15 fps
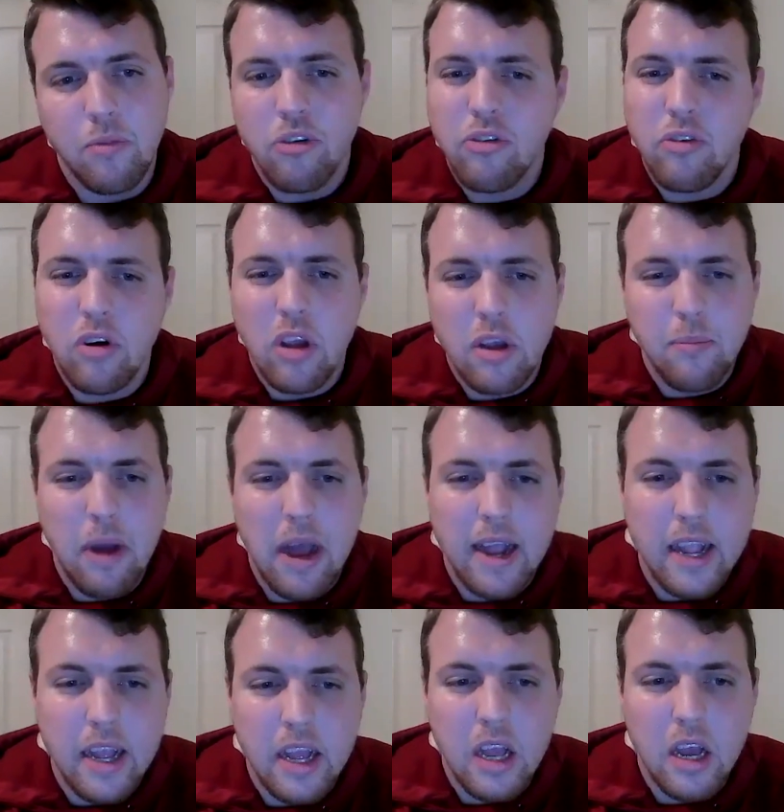just looking
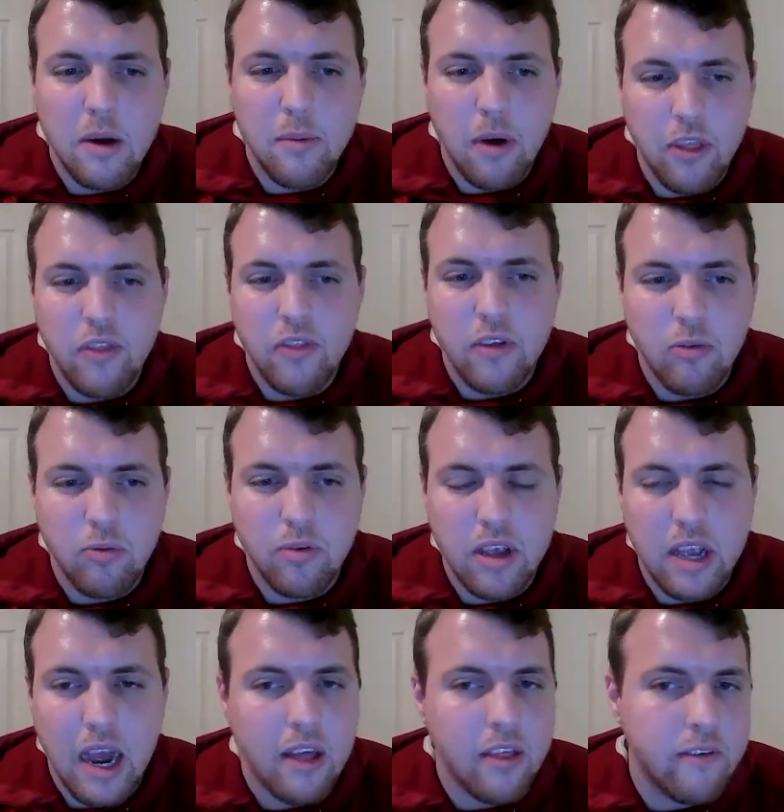back at him, I think this was
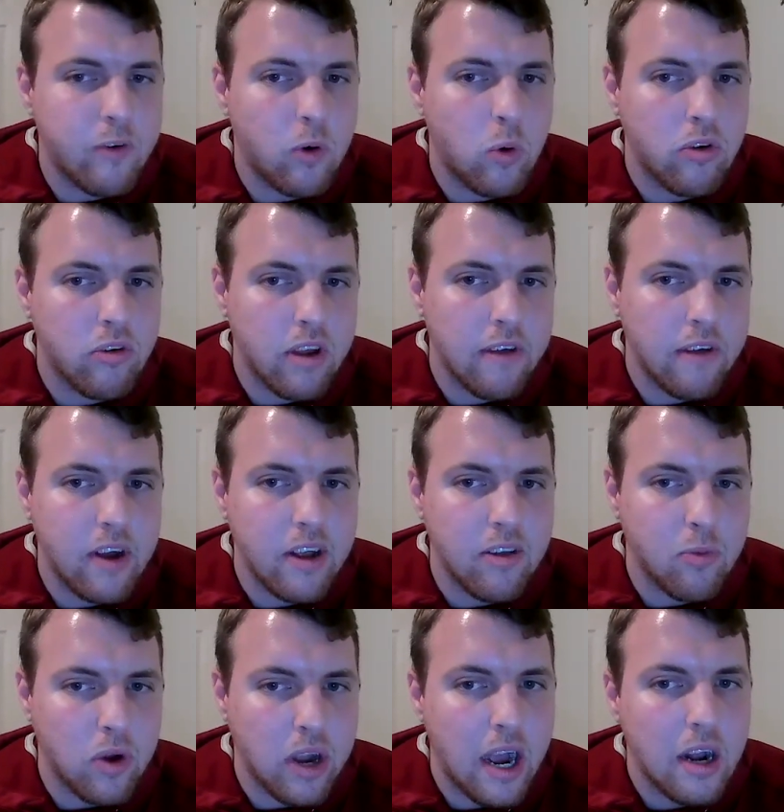a guy that Florida State
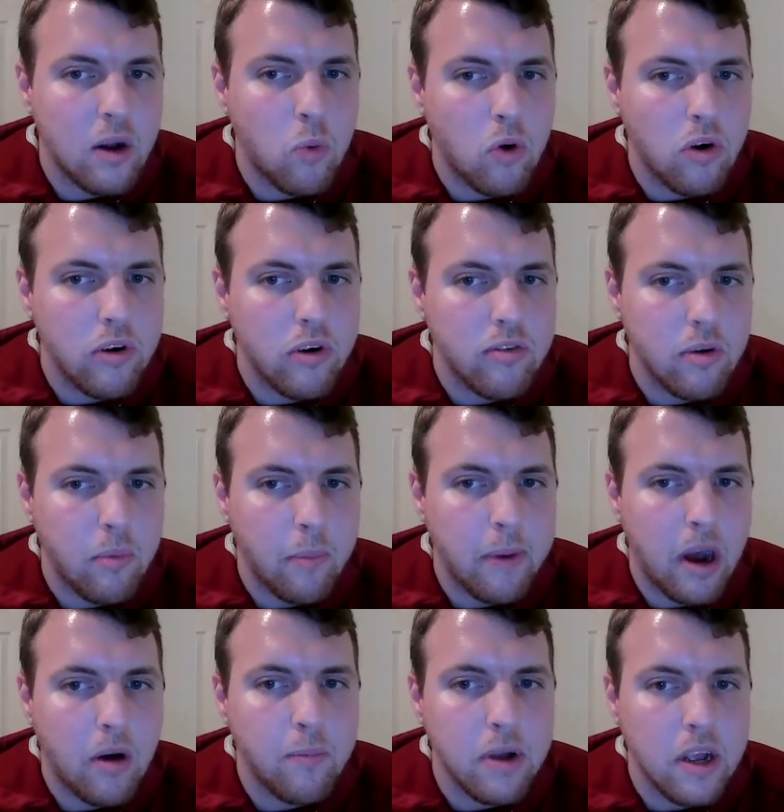fans were kind of worrisome
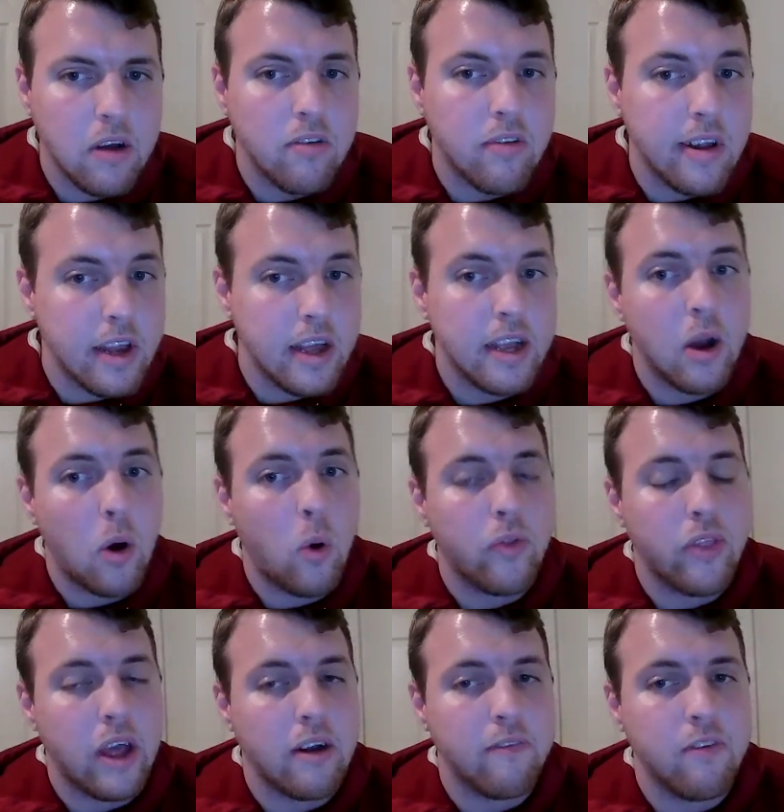about because he did go
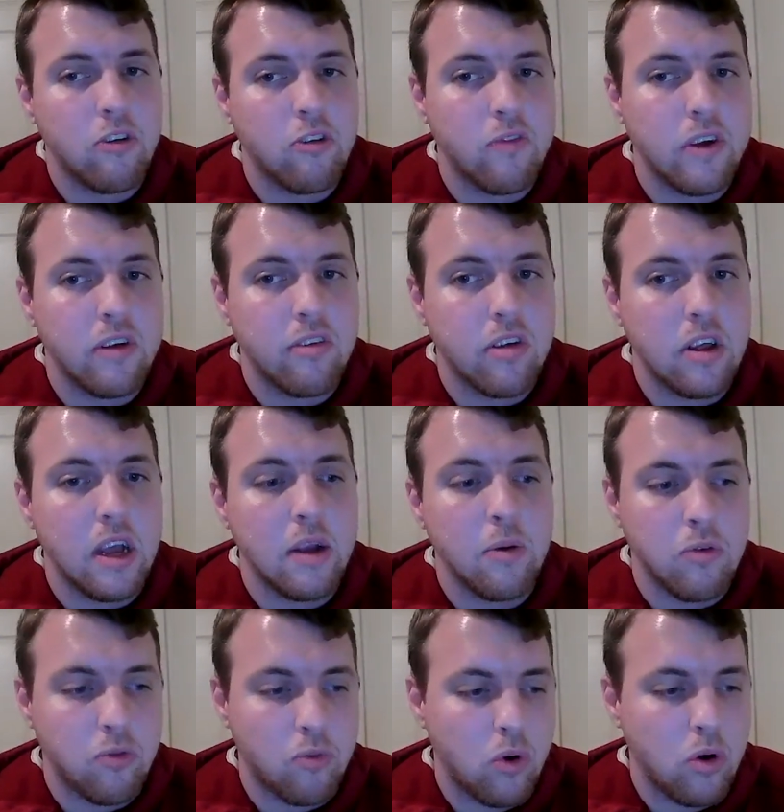on that official visit. He
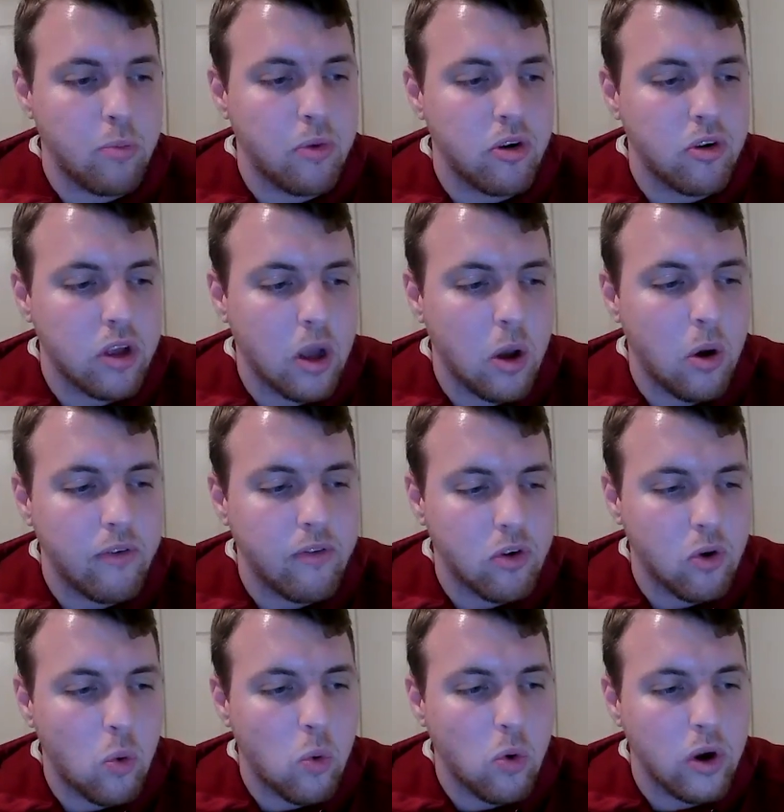was rumored to go over
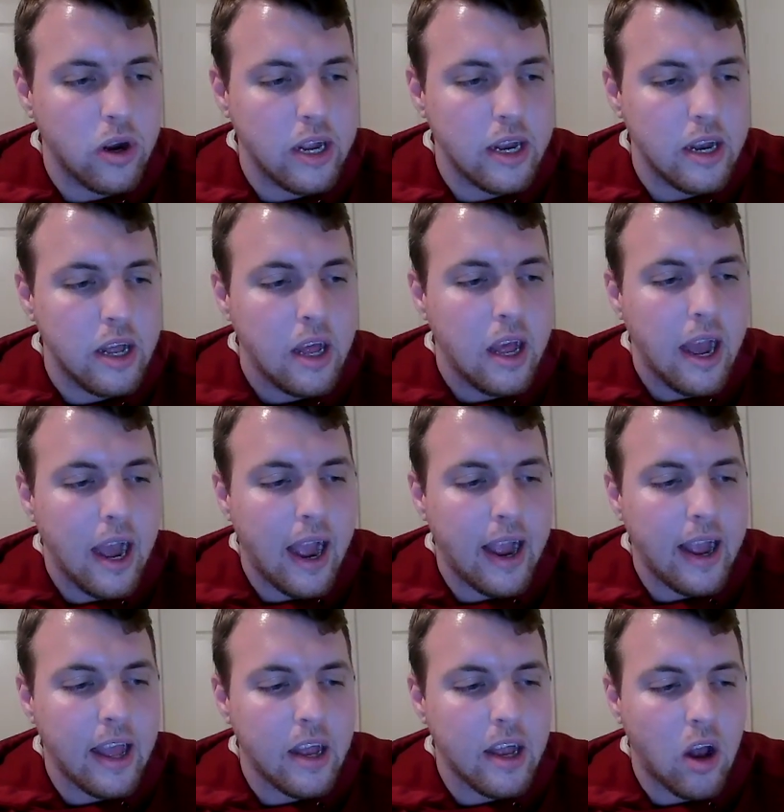to Oregon
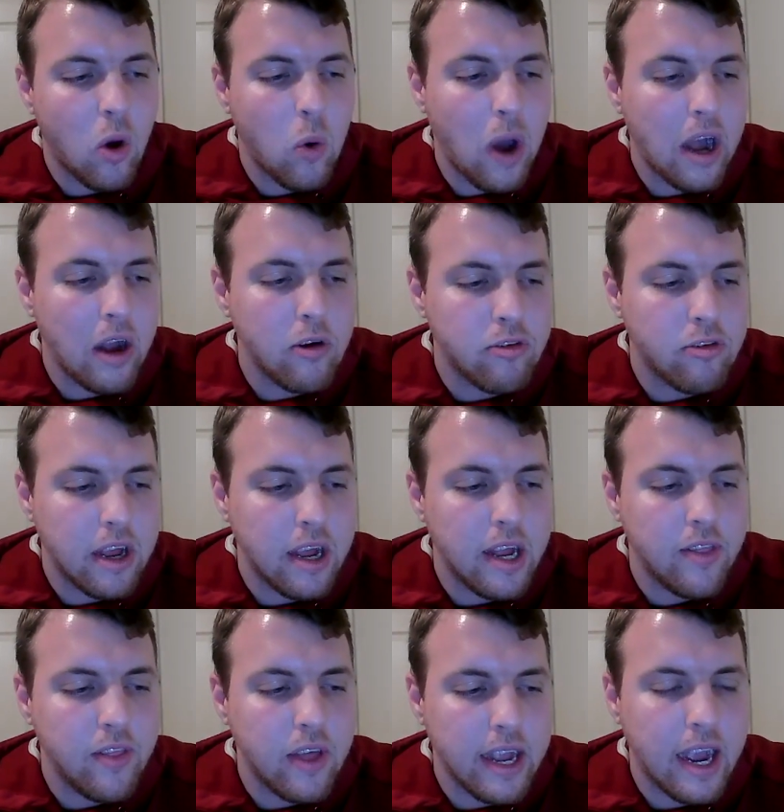and Ohio
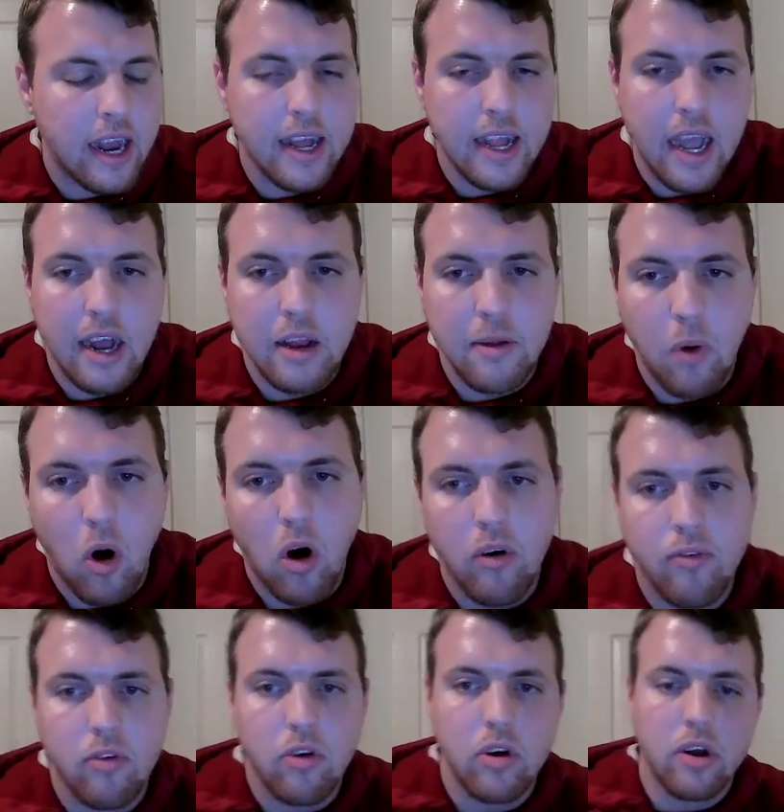State. They kind of got him
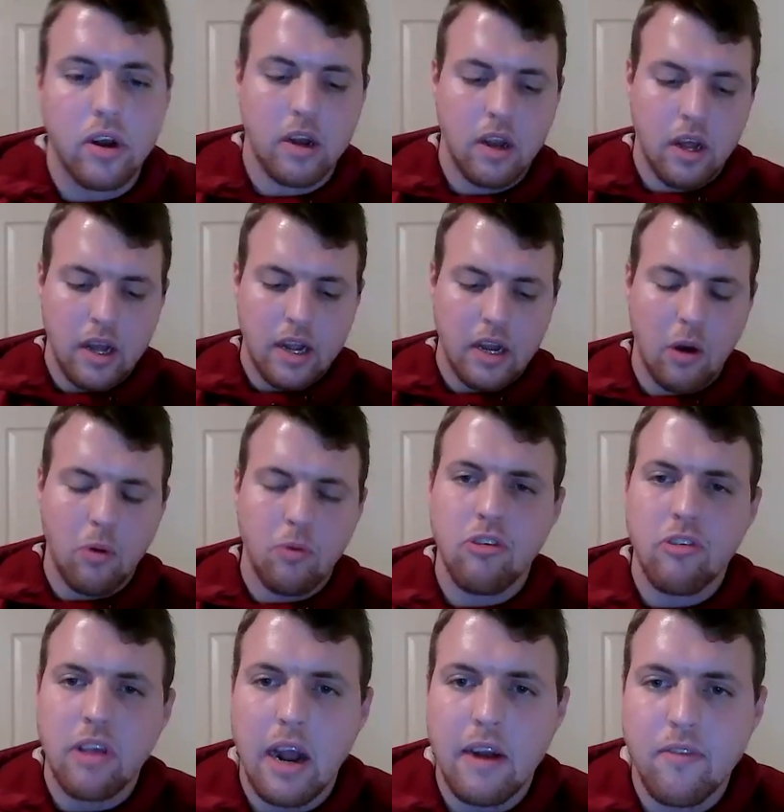offered. And, it was
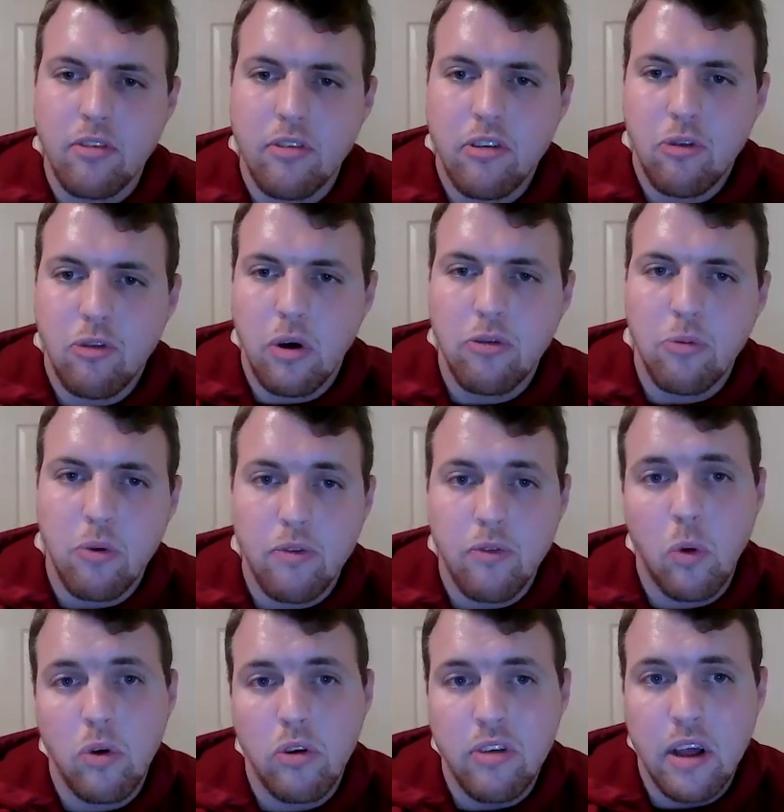just kind of a situation where
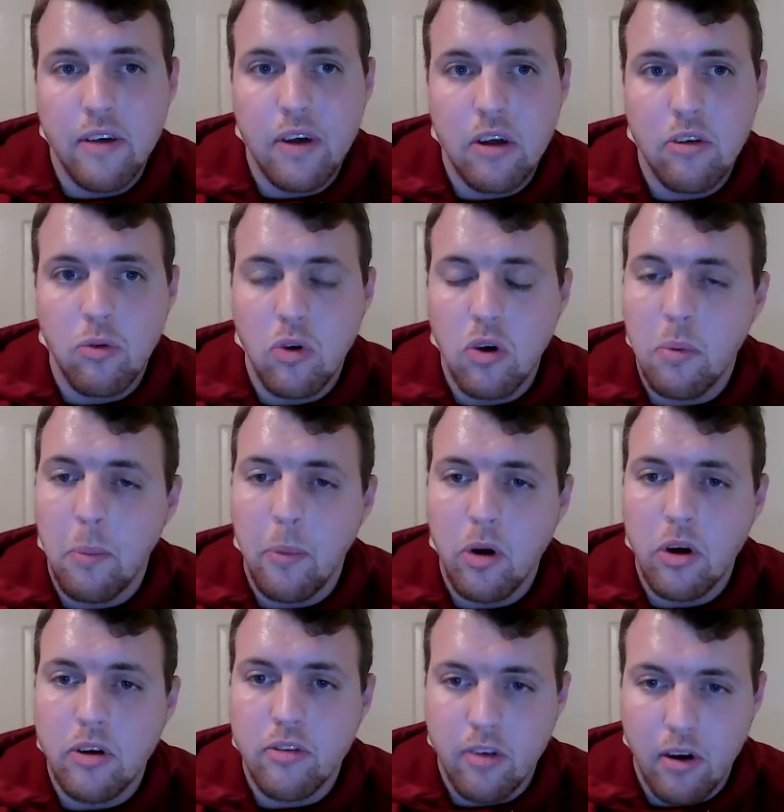Florida State fans were a little bit
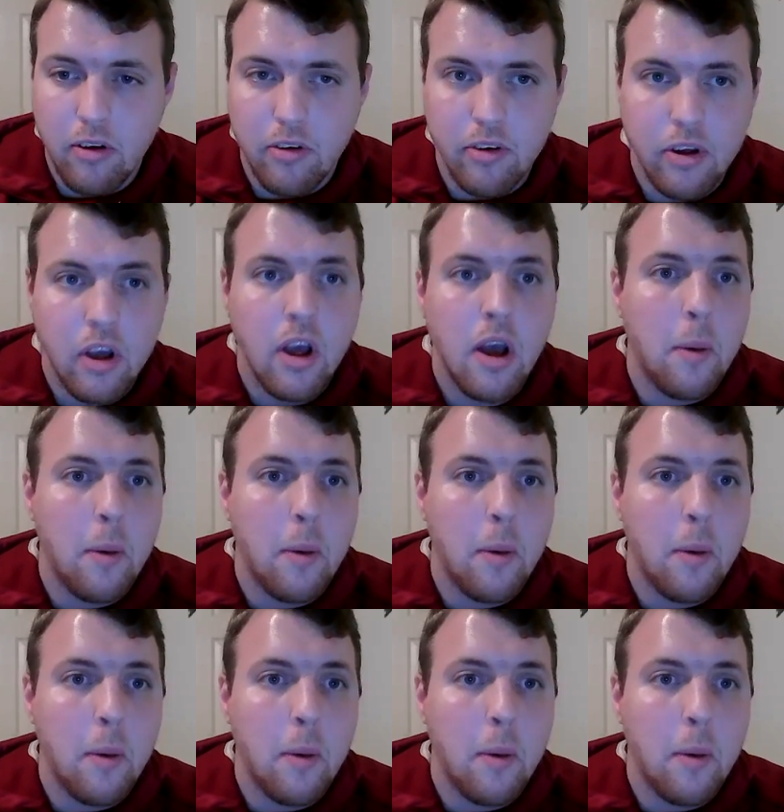more concerned.